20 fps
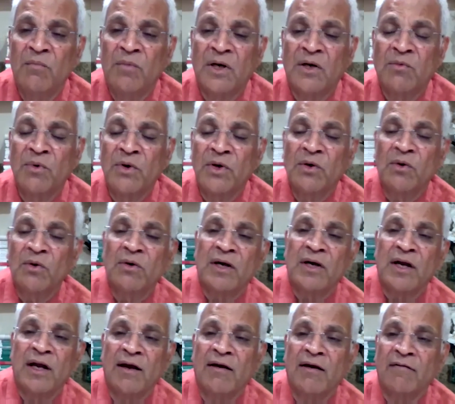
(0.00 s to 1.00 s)
but we
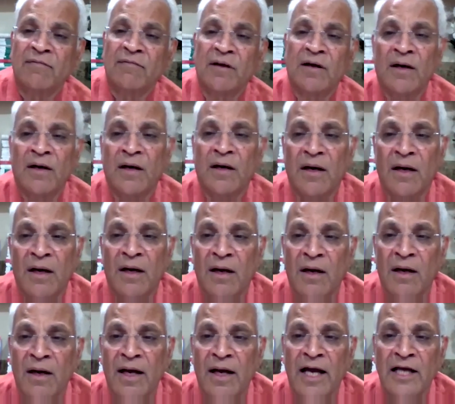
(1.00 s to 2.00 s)
don't have
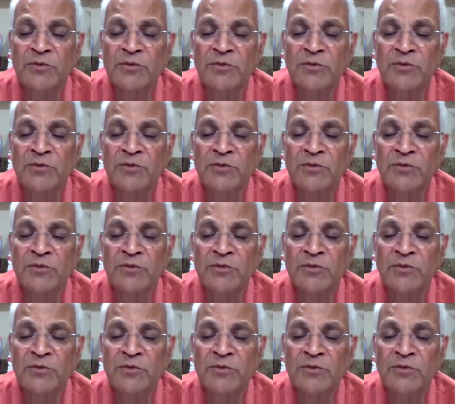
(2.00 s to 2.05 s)
uh,